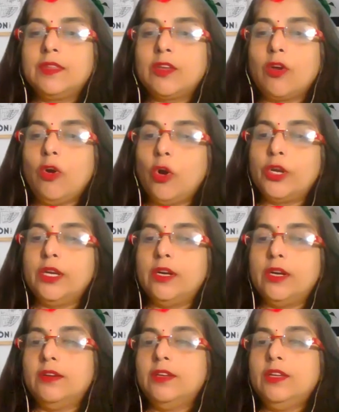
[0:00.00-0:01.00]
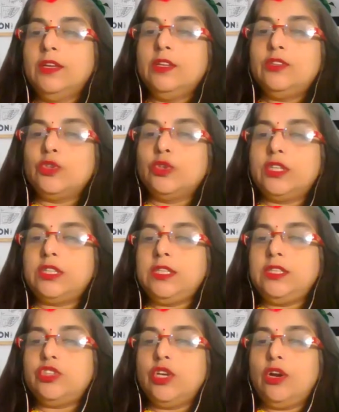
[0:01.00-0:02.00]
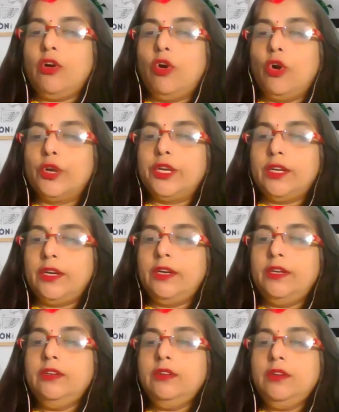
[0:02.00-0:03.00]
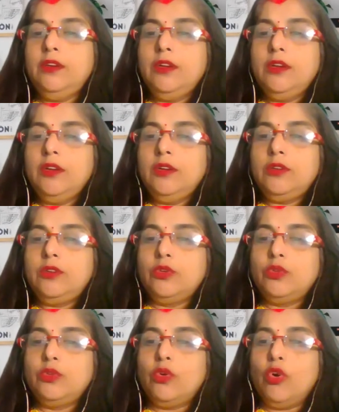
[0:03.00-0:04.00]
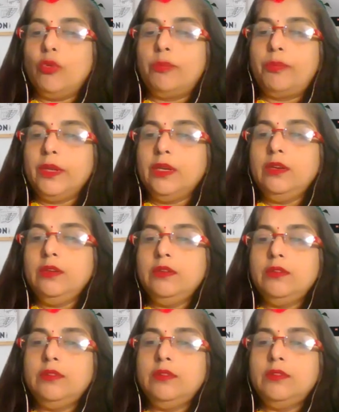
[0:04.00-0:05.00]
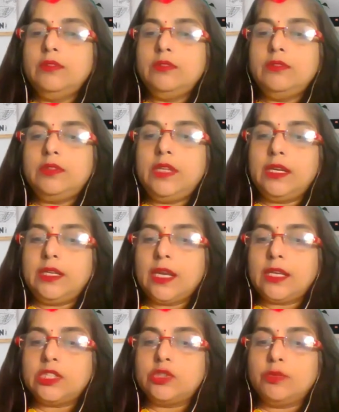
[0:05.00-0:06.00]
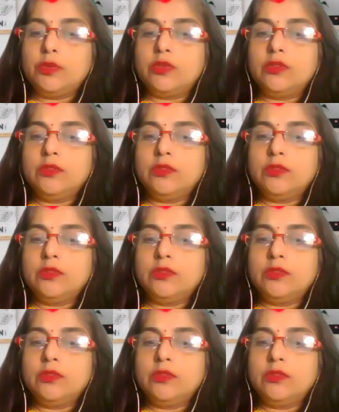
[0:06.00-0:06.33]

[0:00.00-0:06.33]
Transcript: Order. So the teacher ordered to open their textbook.